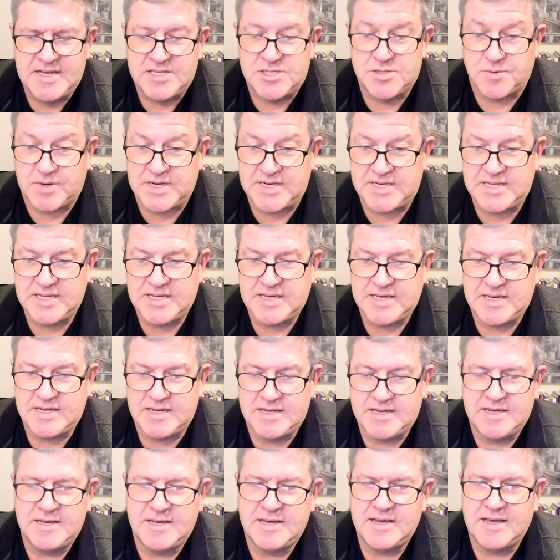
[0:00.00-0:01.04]
So I
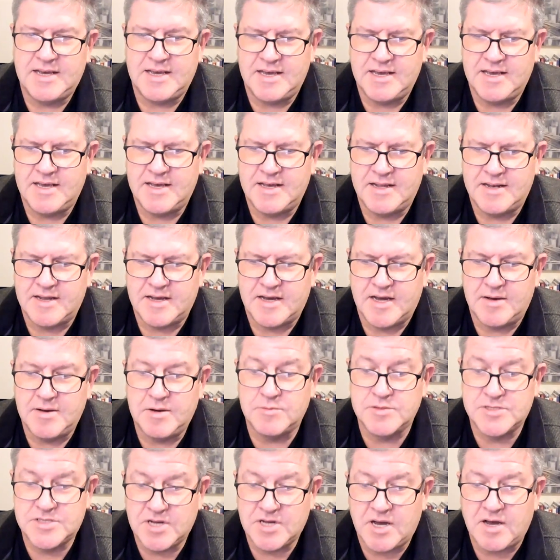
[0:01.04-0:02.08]
did, and uh, it
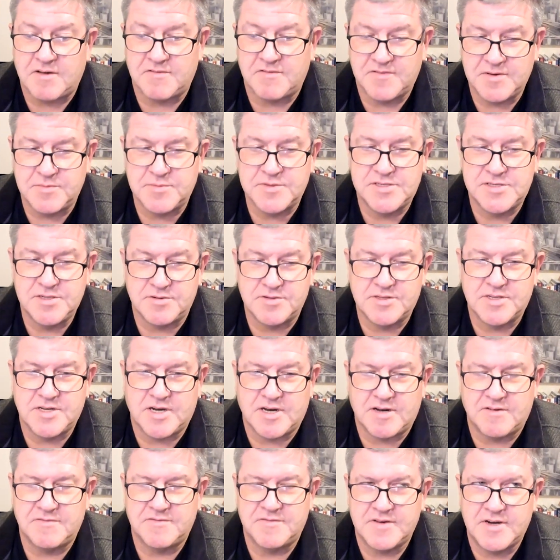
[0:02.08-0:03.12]
was tough. It was still
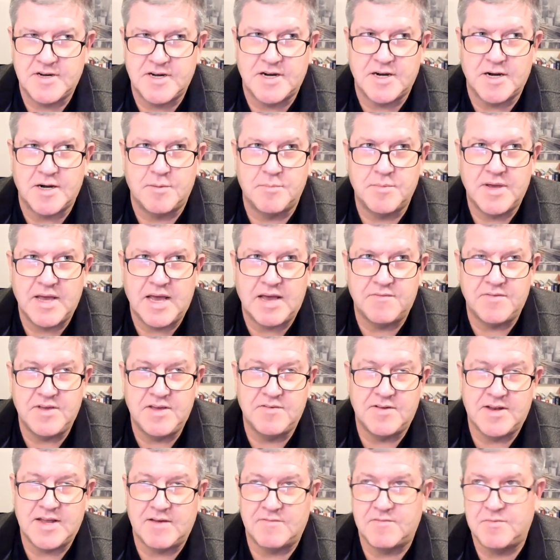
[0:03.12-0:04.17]
tough, um, have,
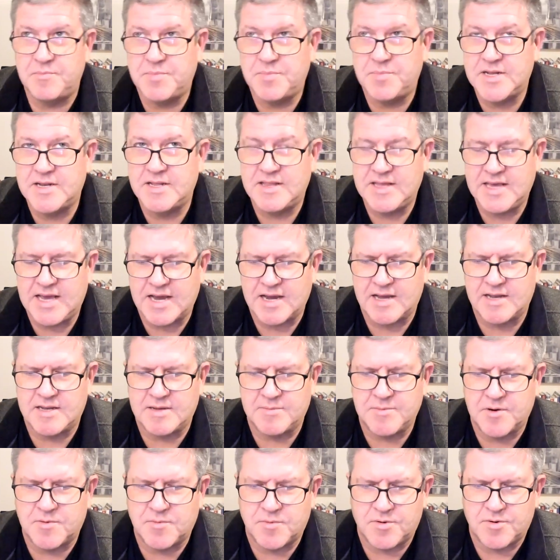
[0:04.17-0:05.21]
even having been in the
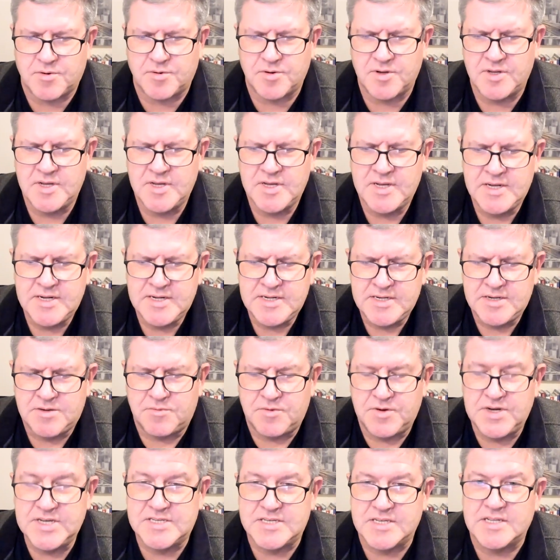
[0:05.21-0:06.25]
academic world
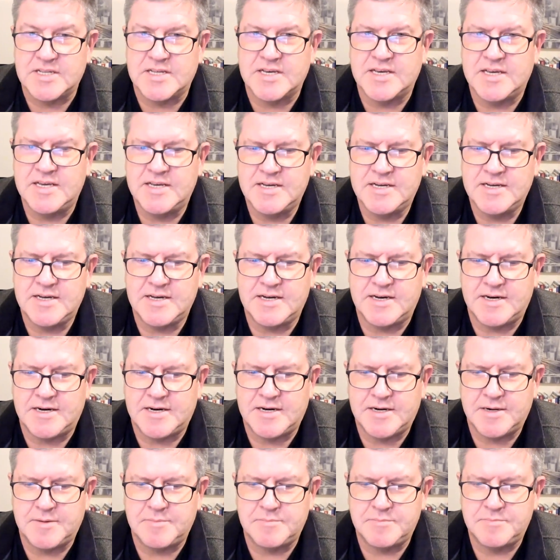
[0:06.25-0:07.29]
recently,
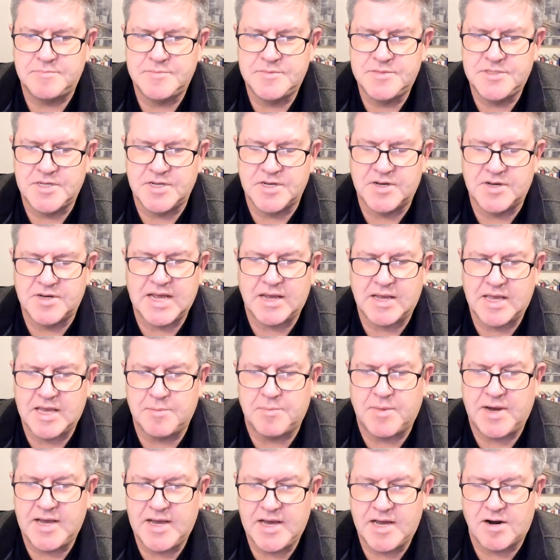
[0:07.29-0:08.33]
um, to get,
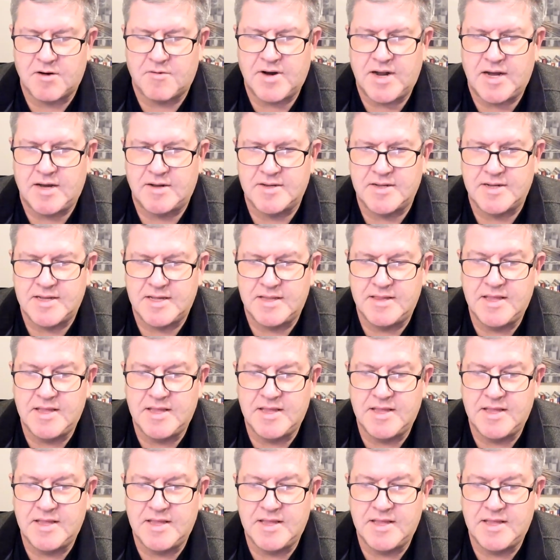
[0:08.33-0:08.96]
get my head around it.